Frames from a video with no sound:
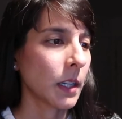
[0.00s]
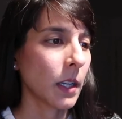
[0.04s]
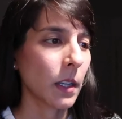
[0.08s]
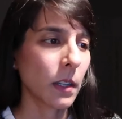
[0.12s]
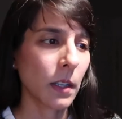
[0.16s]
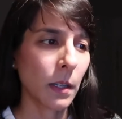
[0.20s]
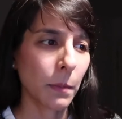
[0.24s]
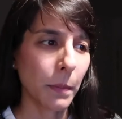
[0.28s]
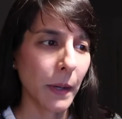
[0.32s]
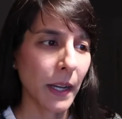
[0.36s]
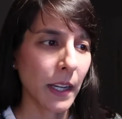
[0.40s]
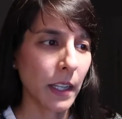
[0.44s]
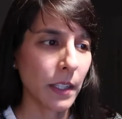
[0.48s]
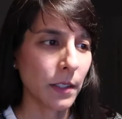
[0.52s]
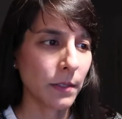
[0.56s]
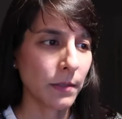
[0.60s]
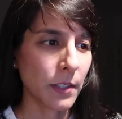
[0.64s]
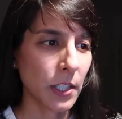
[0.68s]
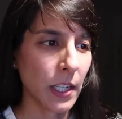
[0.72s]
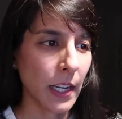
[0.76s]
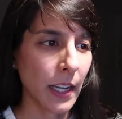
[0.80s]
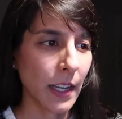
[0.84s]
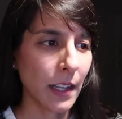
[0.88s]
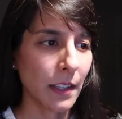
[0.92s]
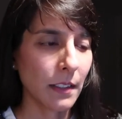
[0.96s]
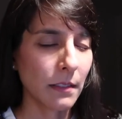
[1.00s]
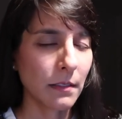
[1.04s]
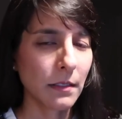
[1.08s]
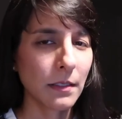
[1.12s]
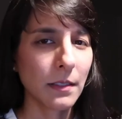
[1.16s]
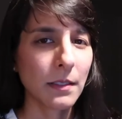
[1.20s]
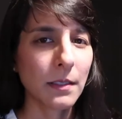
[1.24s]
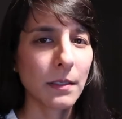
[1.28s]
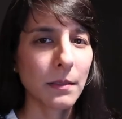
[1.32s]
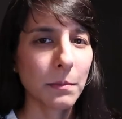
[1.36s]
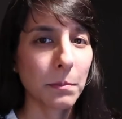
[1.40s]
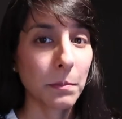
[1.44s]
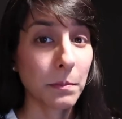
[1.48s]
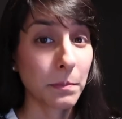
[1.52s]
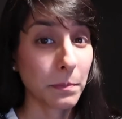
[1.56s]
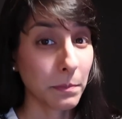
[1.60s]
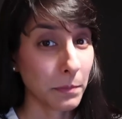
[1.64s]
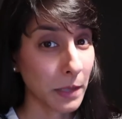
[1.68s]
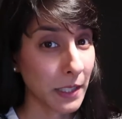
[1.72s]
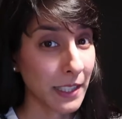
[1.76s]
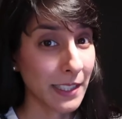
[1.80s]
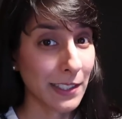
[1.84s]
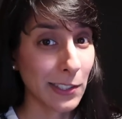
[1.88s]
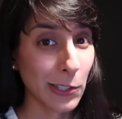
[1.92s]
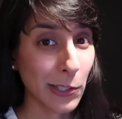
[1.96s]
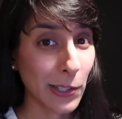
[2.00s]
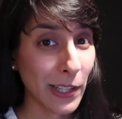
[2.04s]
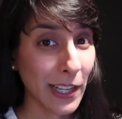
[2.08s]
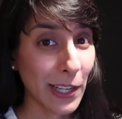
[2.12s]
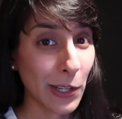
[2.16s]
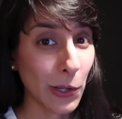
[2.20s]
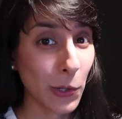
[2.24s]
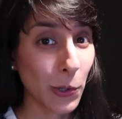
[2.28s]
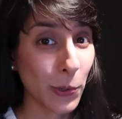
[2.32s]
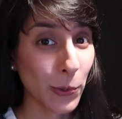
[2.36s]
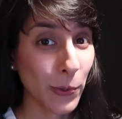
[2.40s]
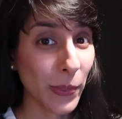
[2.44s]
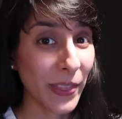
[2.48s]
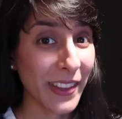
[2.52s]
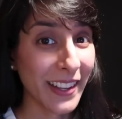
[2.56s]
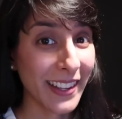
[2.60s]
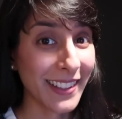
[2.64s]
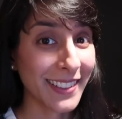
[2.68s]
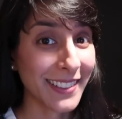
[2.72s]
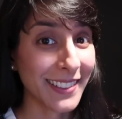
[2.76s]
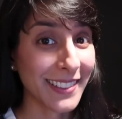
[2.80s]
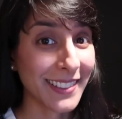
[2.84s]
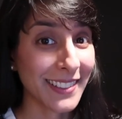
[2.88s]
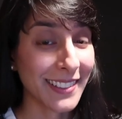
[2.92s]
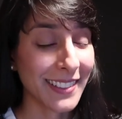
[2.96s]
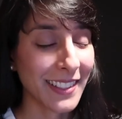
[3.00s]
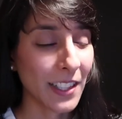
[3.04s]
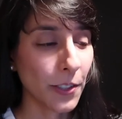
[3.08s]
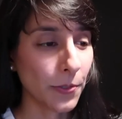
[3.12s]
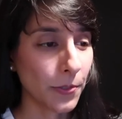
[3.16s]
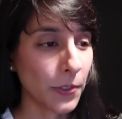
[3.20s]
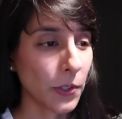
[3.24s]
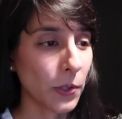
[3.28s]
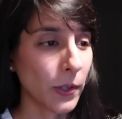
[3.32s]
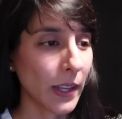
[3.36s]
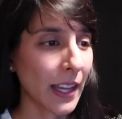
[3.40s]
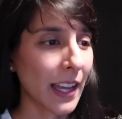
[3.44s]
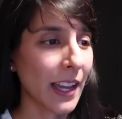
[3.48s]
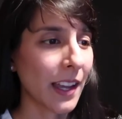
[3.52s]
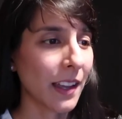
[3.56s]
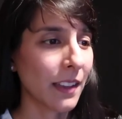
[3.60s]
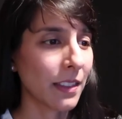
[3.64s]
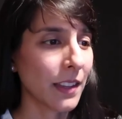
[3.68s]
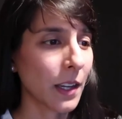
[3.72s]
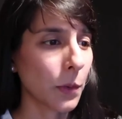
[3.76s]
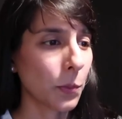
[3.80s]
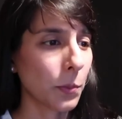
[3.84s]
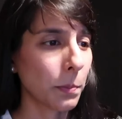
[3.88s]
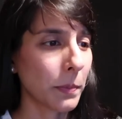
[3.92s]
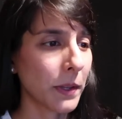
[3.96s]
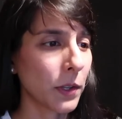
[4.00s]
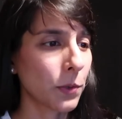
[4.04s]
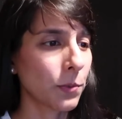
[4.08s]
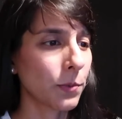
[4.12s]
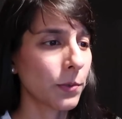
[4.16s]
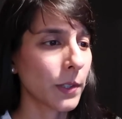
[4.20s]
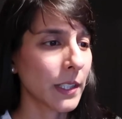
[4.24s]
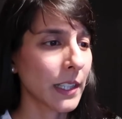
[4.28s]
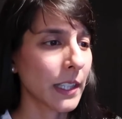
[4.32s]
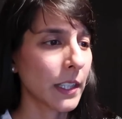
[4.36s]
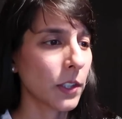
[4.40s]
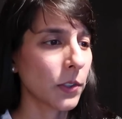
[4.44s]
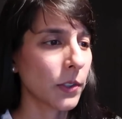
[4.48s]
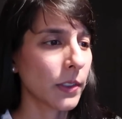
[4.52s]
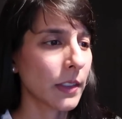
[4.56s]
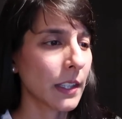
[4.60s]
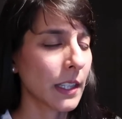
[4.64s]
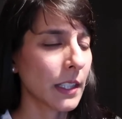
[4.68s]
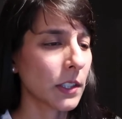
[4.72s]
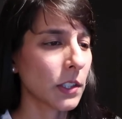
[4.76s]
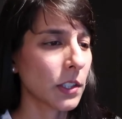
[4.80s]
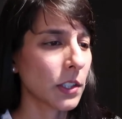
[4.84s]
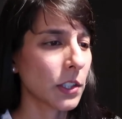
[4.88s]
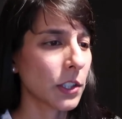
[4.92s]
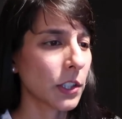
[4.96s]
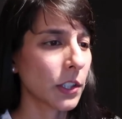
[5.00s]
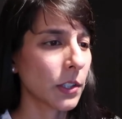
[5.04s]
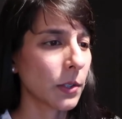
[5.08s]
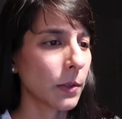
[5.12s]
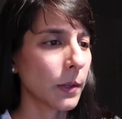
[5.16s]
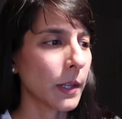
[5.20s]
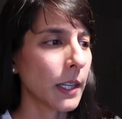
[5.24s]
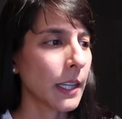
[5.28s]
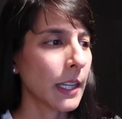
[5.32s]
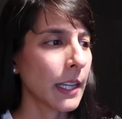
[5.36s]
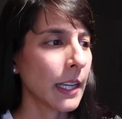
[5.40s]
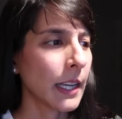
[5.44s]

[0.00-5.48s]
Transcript: Early part of Jan, please donate old things if you can. That would be a really good thing to do.